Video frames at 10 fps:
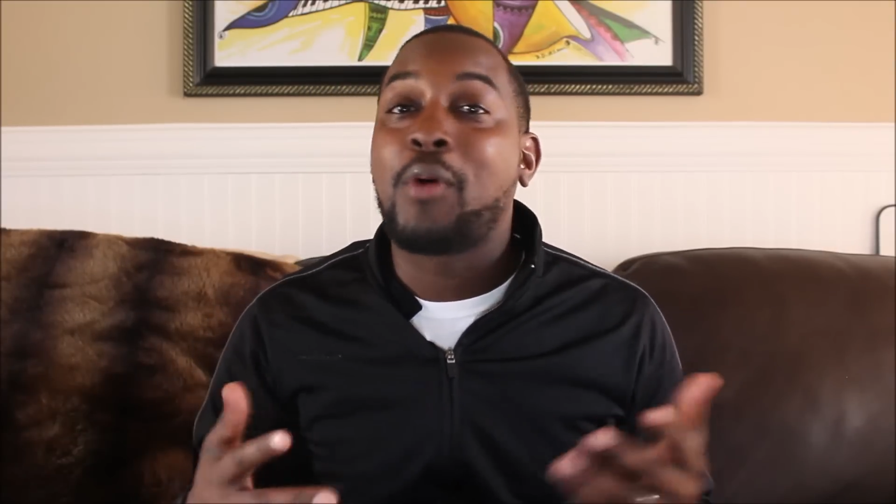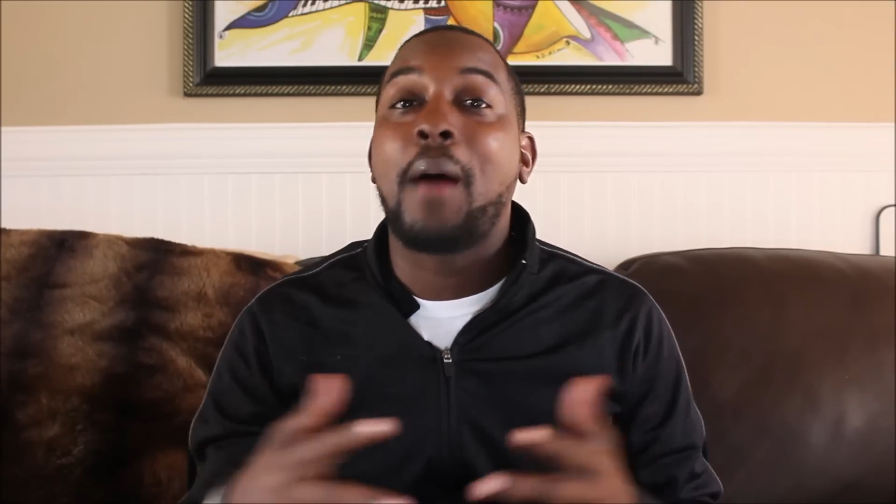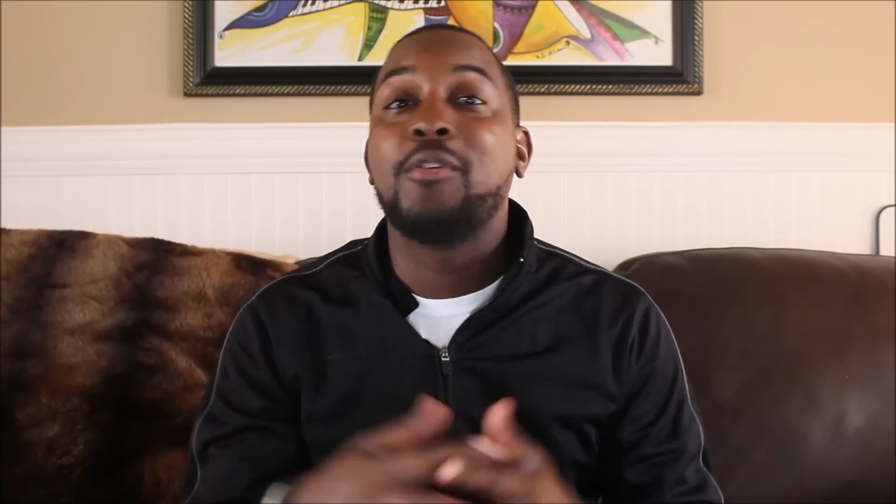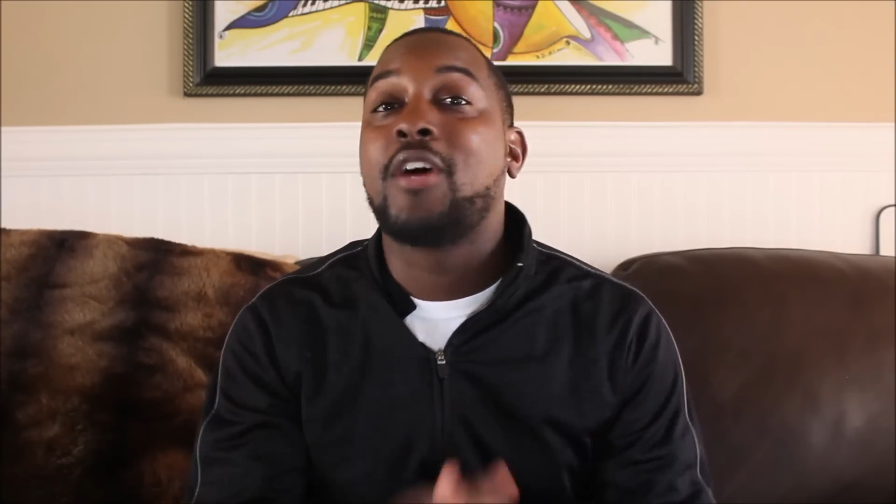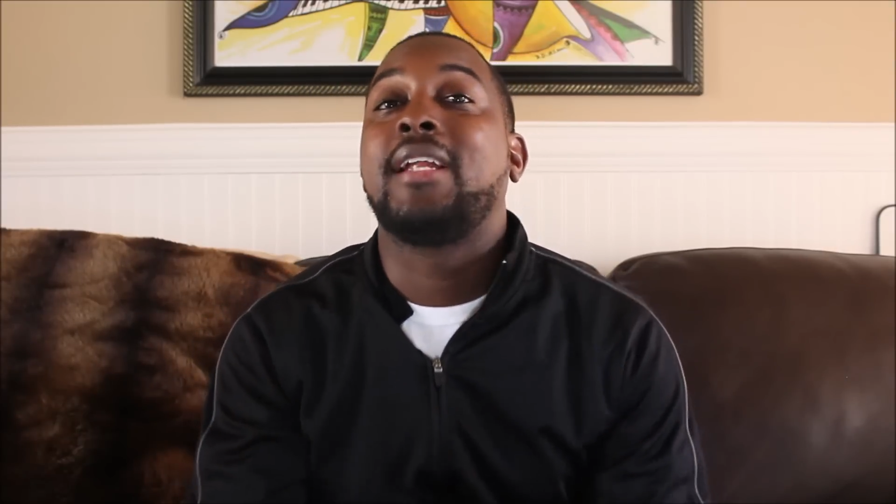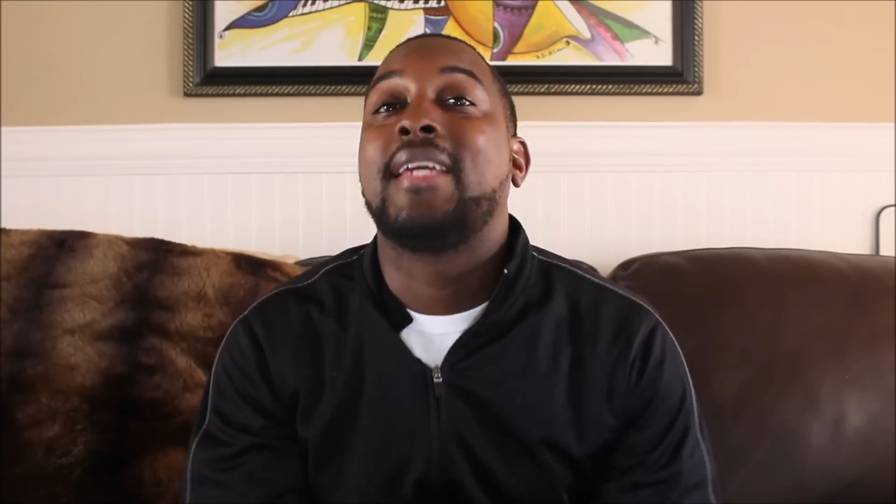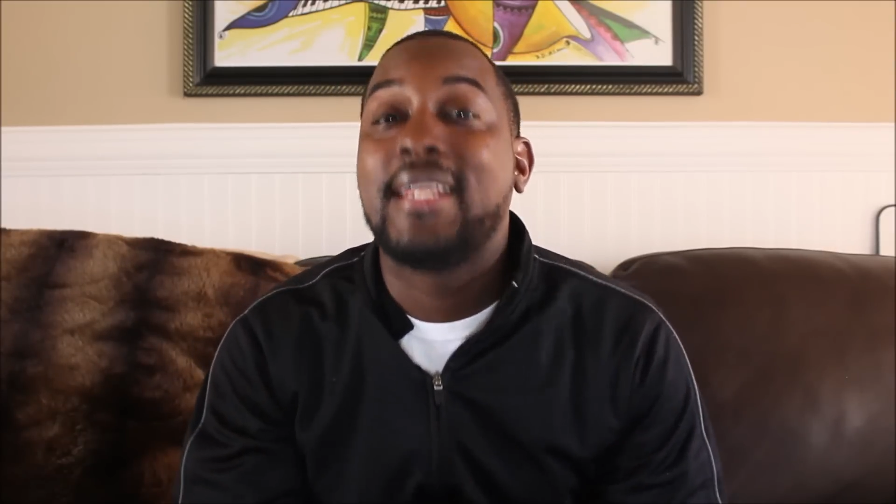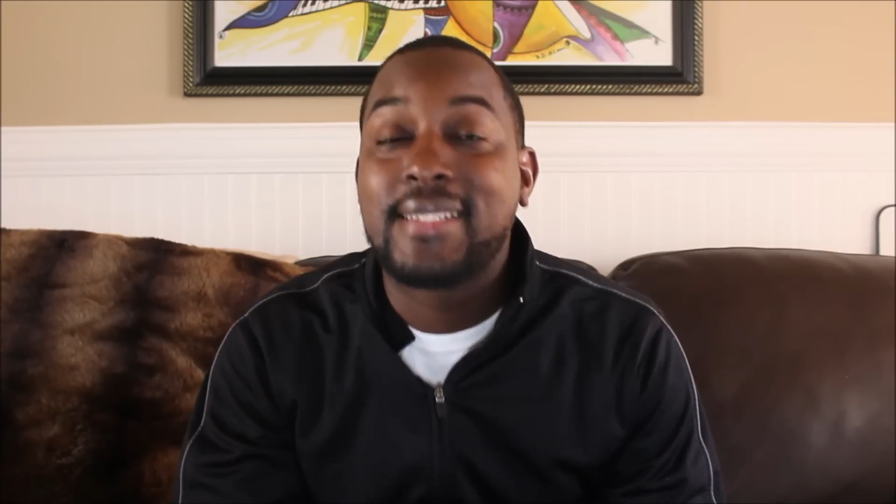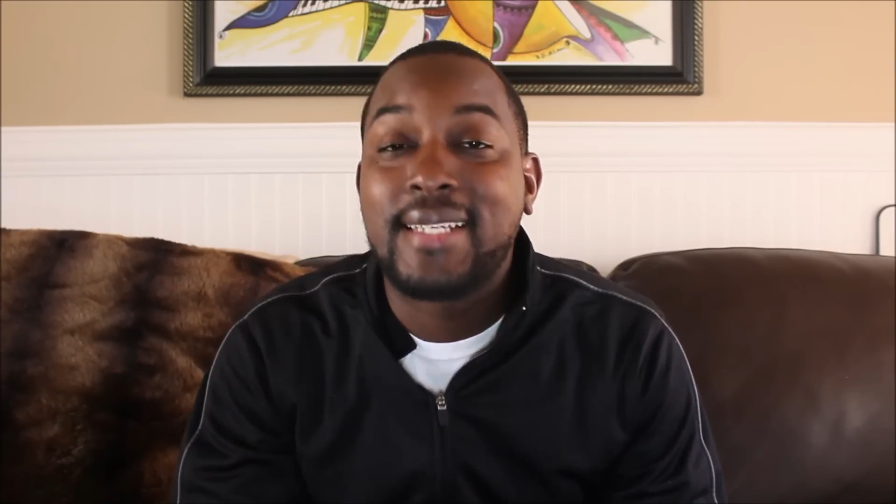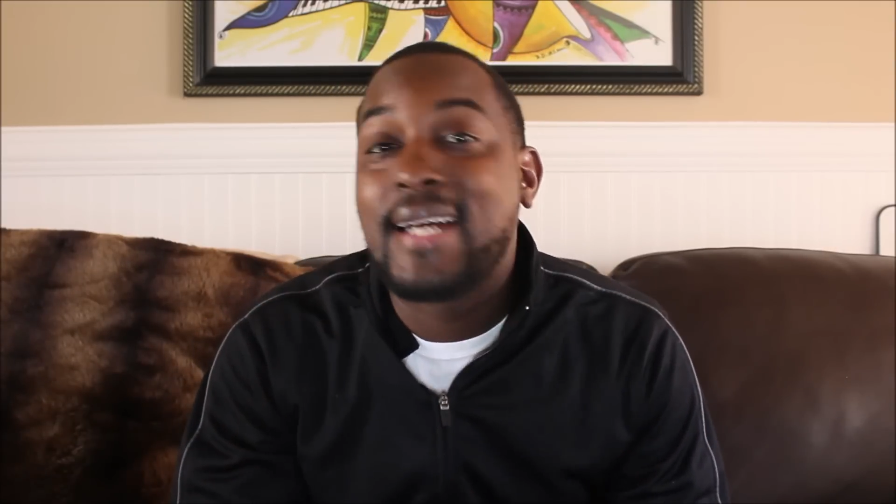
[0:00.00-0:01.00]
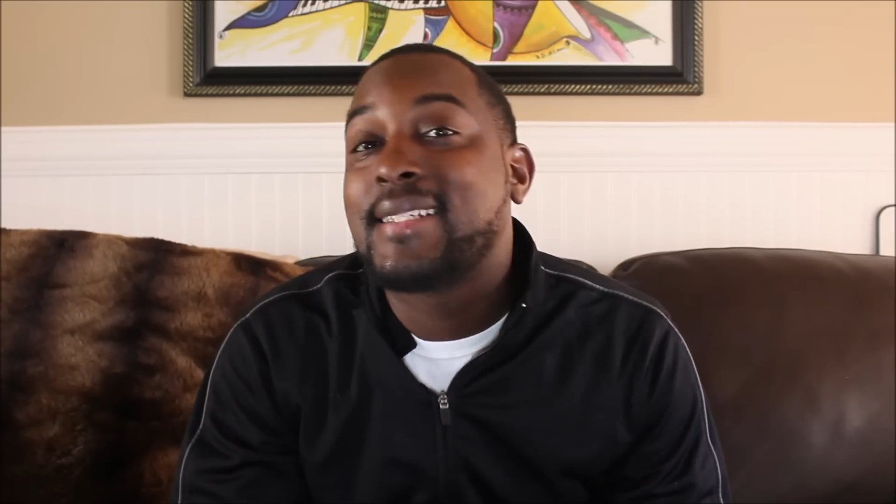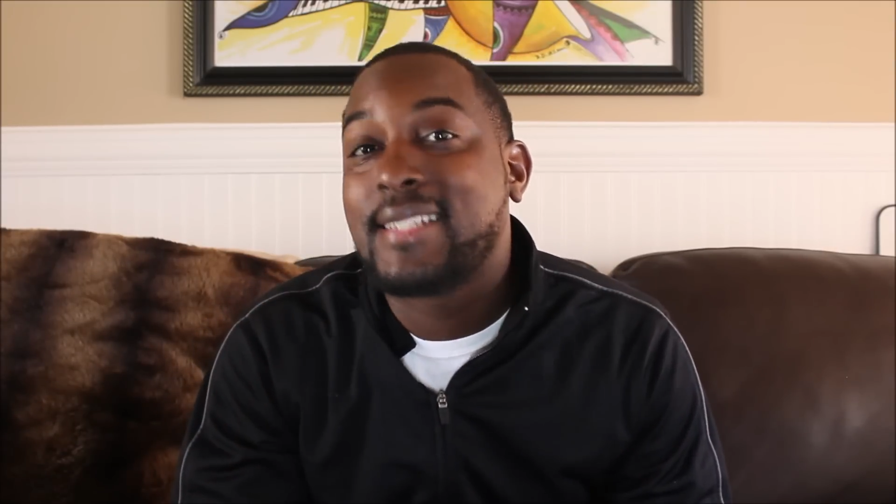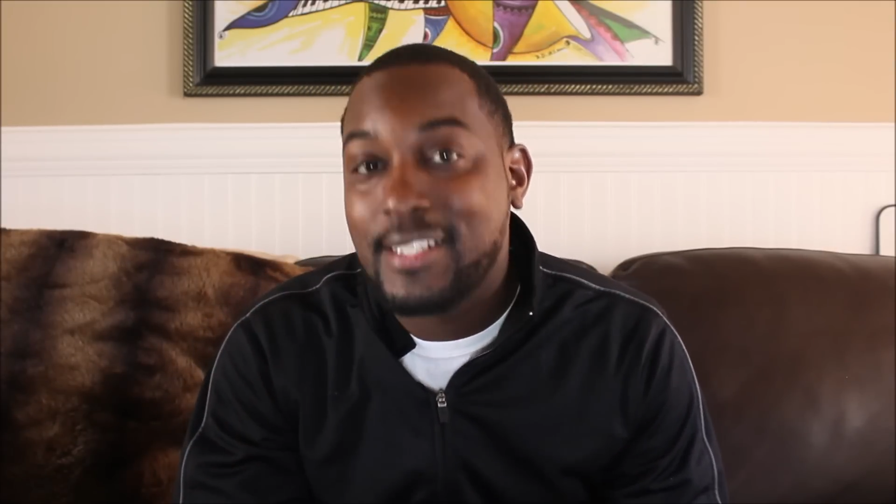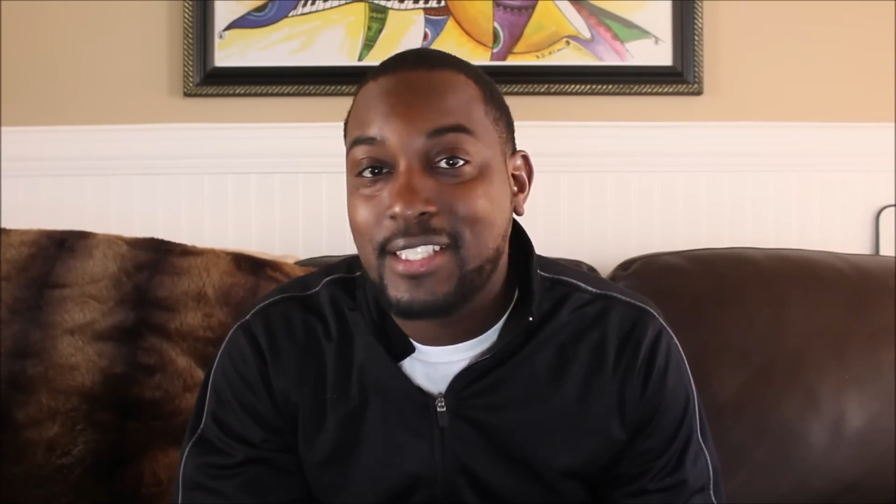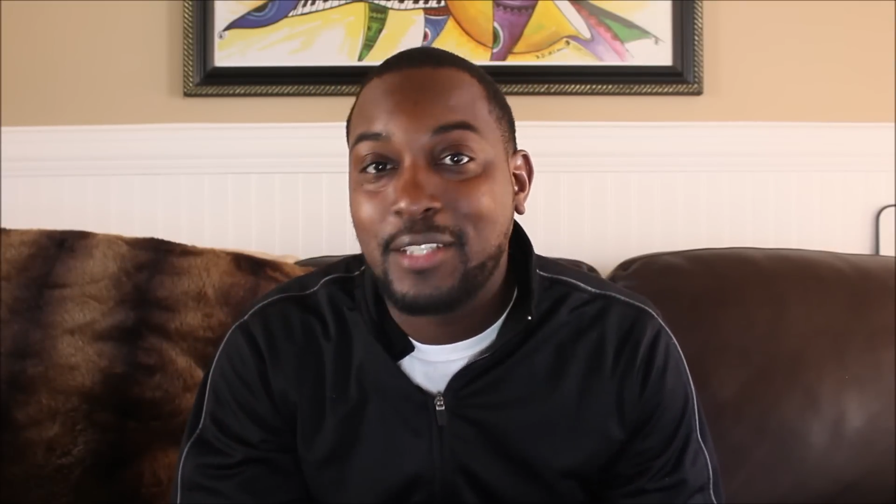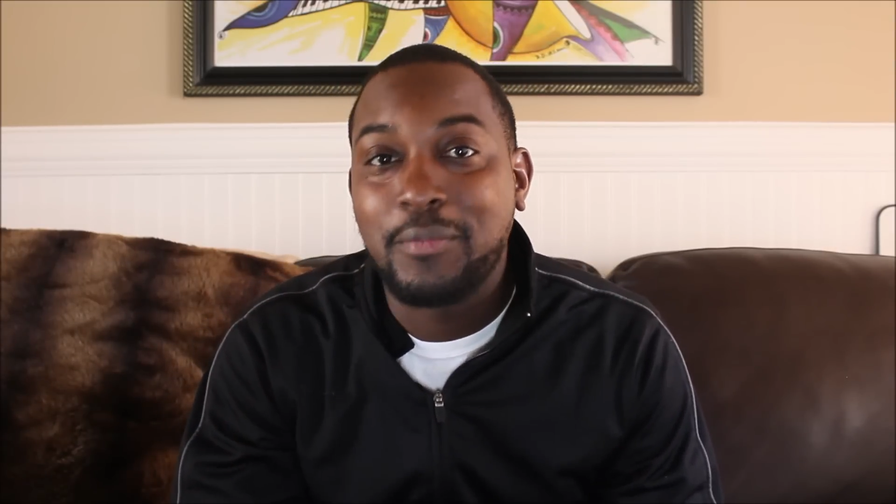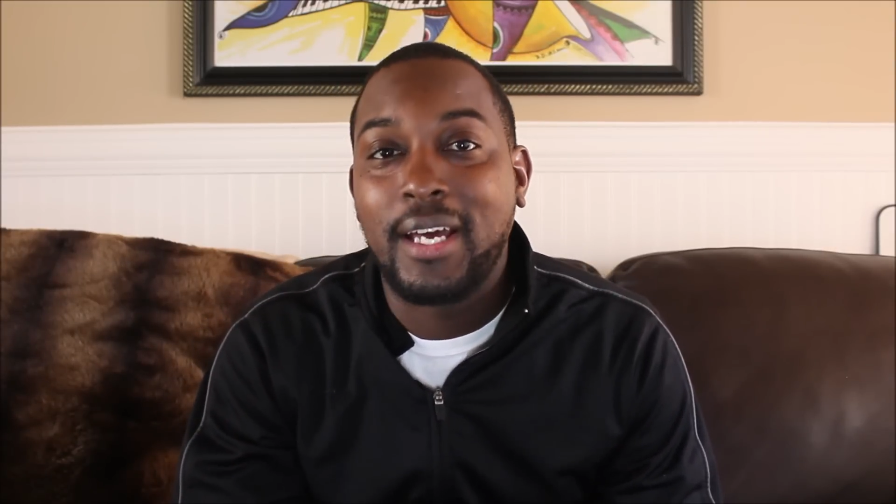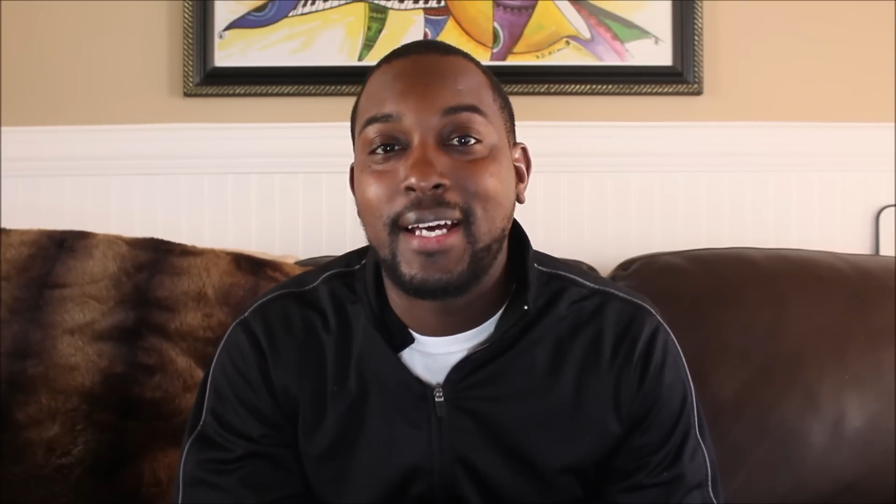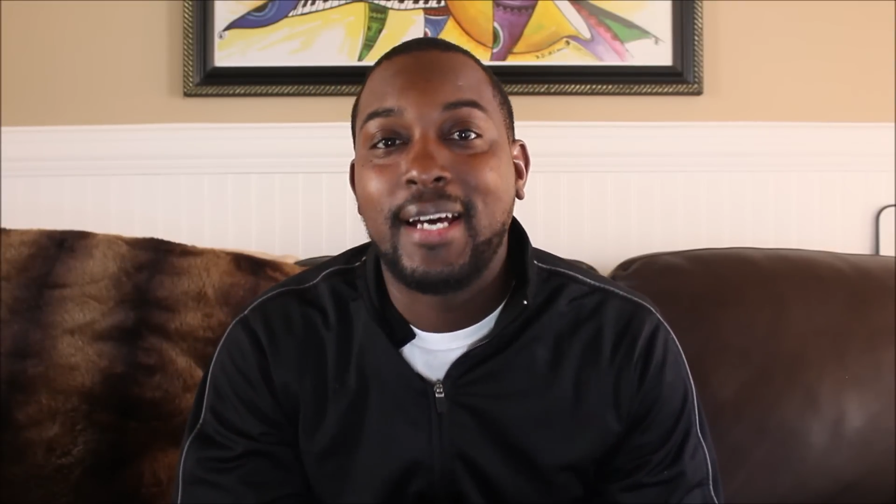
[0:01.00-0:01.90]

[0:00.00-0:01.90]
probably trying to get into that system.